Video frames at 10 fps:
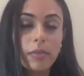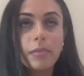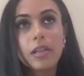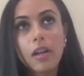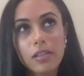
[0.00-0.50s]
I
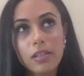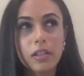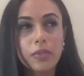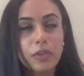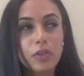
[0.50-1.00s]
mean, not
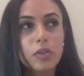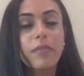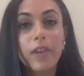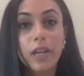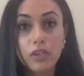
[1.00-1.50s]
necessarily fruits,
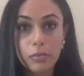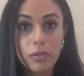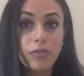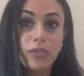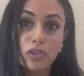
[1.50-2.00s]
but
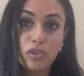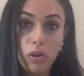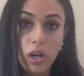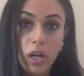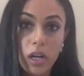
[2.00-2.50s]
vegetables for
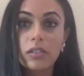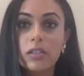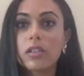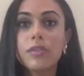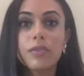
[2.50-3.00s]
sure,
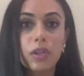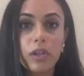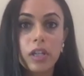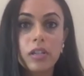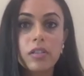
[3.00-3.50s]
the leafy
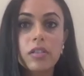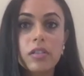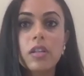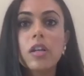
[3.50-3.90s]
greens,